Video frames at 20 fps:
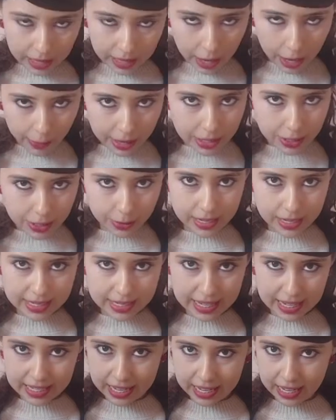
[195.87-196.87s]
I do it is I
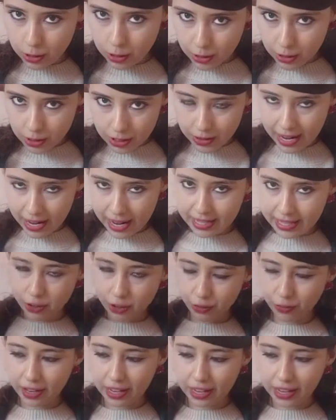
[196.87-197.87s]
take 2 strands of
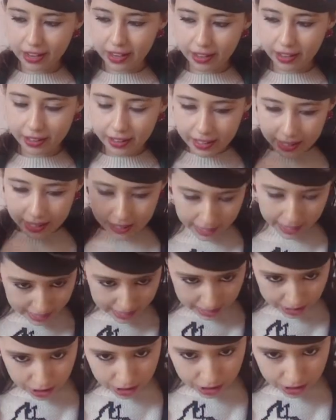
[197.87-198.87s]
hair and then
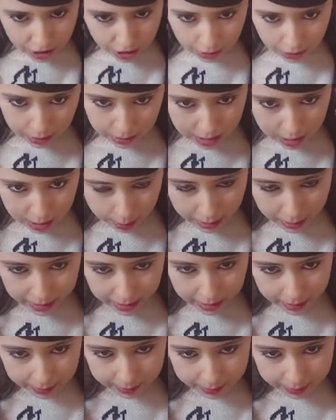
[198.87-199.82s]
just use this pin